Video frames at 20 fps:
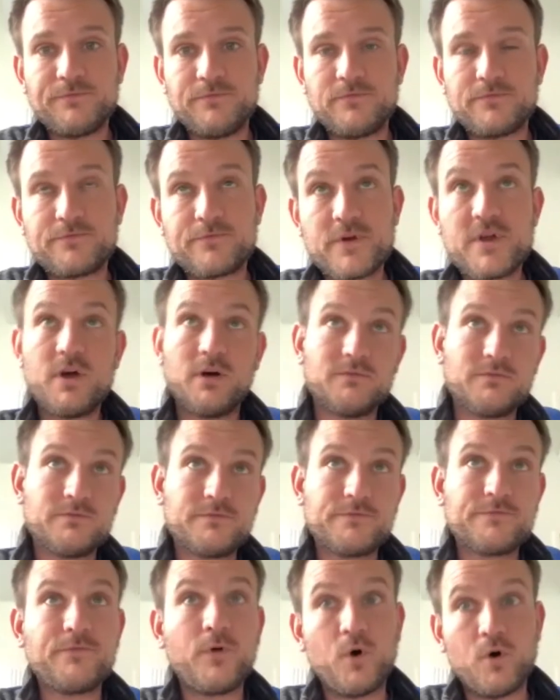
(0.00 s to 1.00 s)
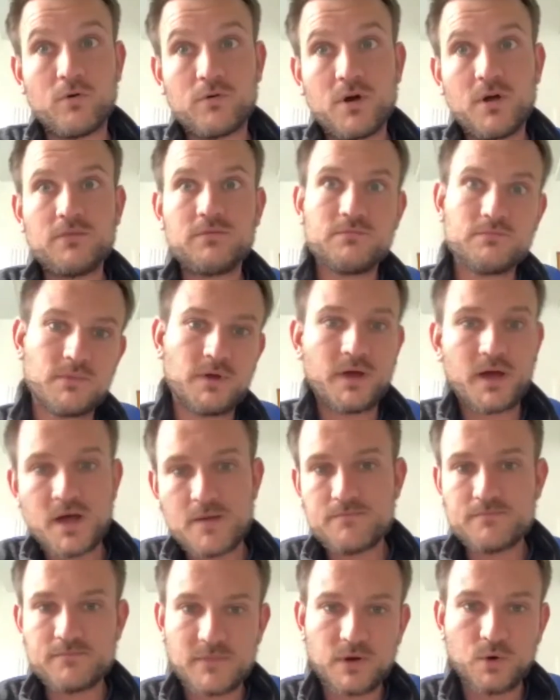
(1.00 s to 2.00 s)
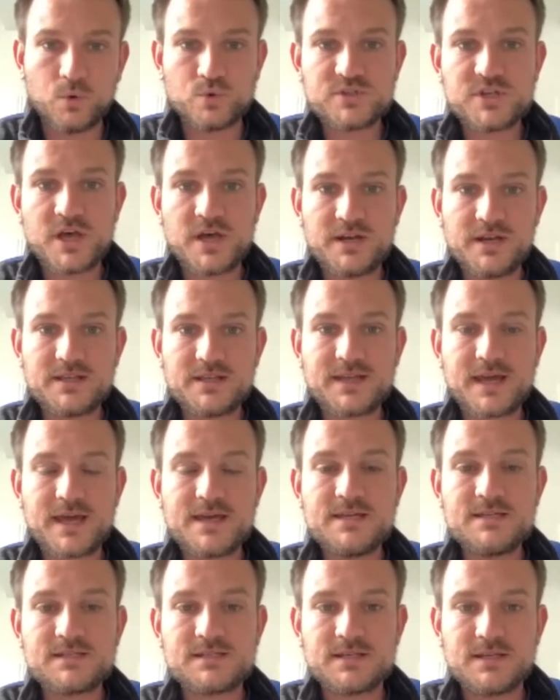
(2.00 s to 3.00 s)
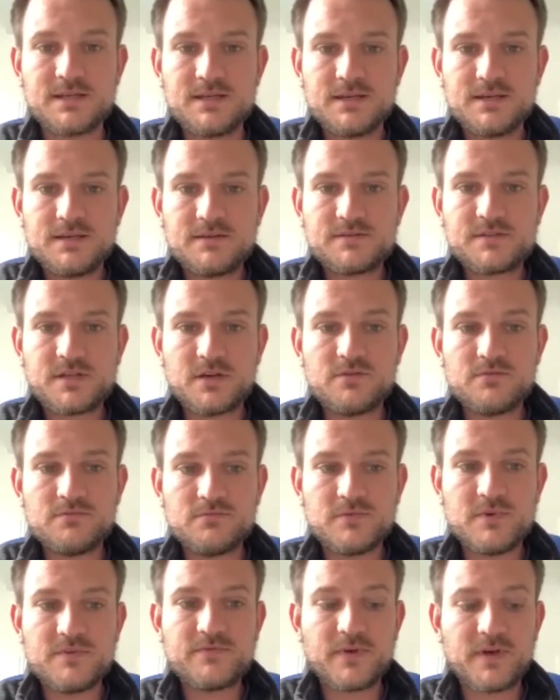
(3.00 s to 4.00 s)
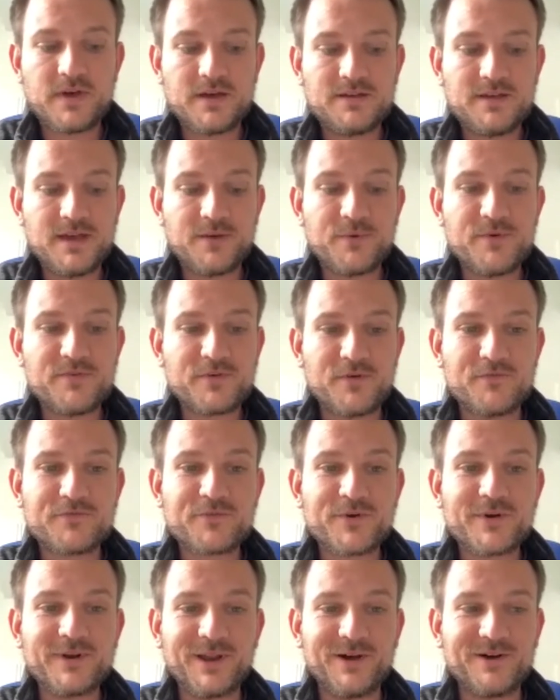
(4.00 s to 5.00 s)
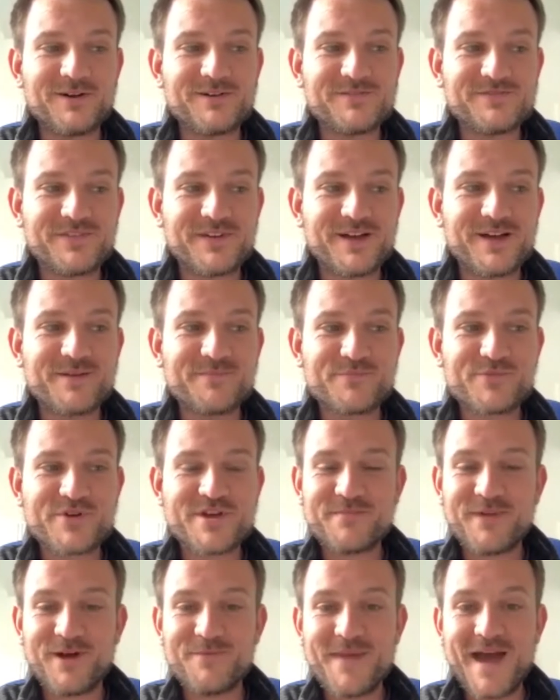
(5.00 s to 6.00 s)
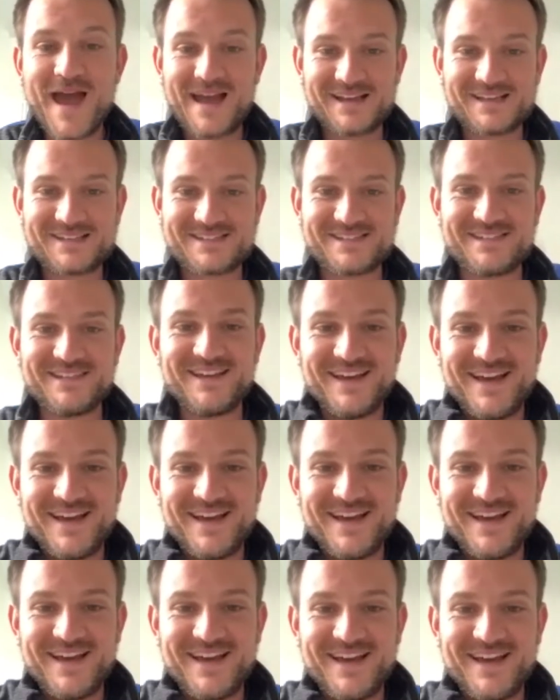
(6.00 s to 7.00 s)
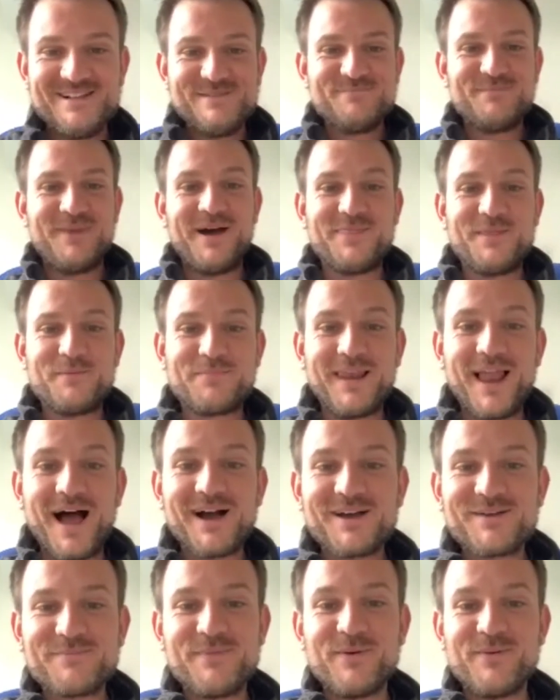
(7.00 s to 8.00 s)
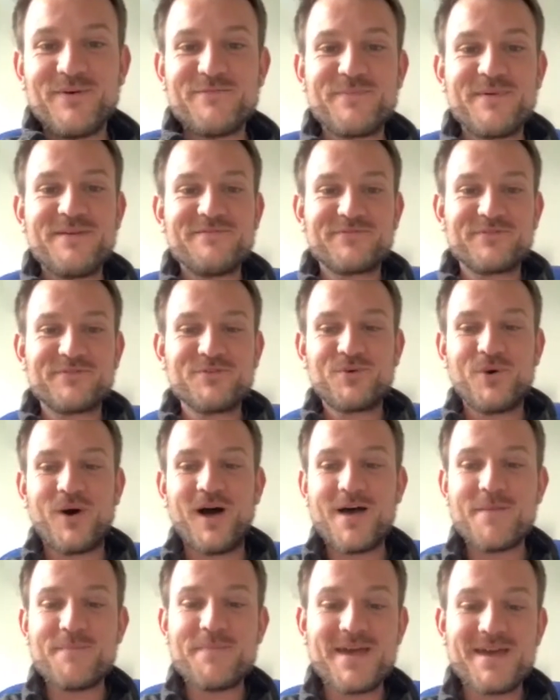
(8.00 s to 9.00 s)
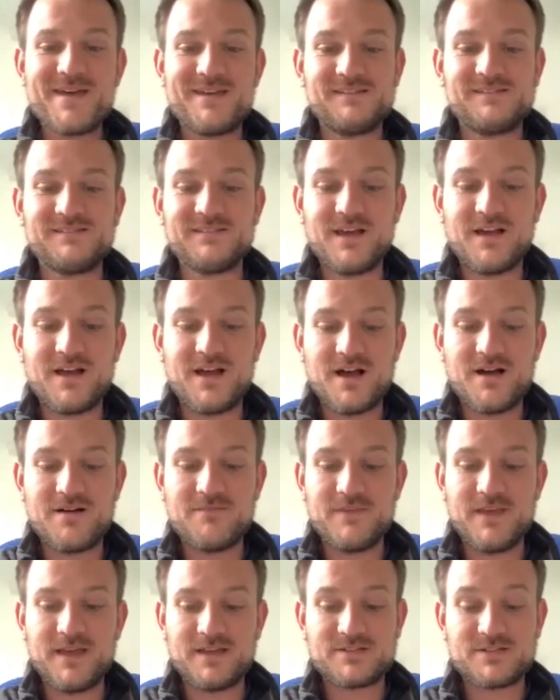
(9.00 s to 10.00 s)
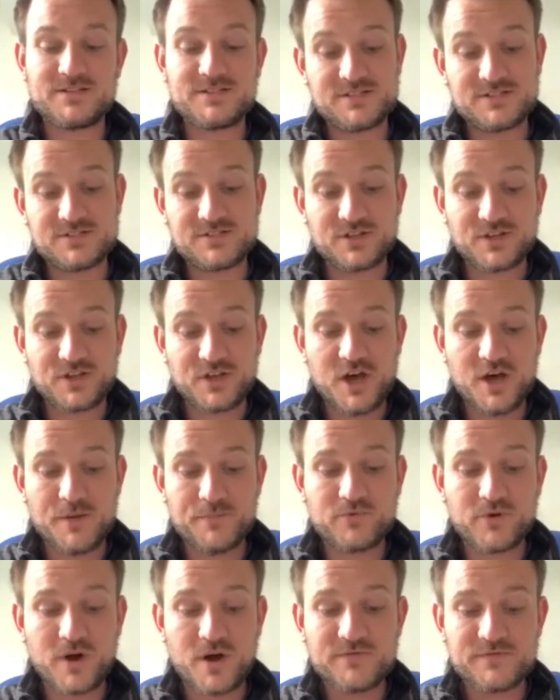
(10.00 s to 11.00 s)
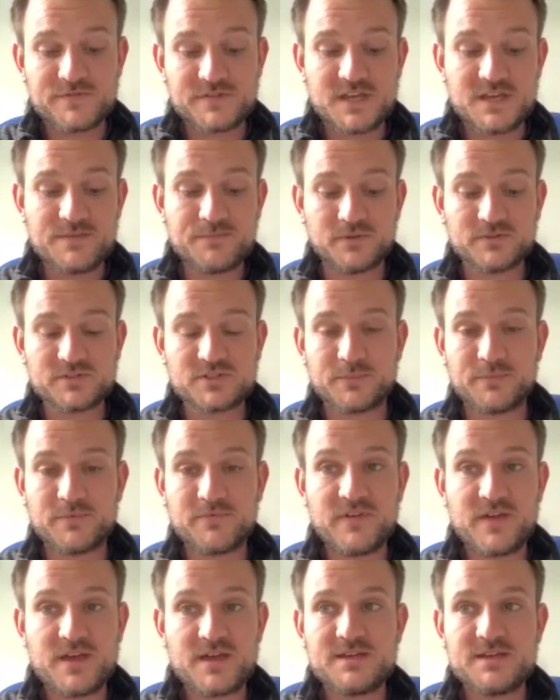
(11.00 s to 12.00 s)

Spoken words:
4 on alternate days. So we've gone through a lot of Primo Max, mind the plug, but we've been through quite a bit. Just the curb growth to keep on top of it.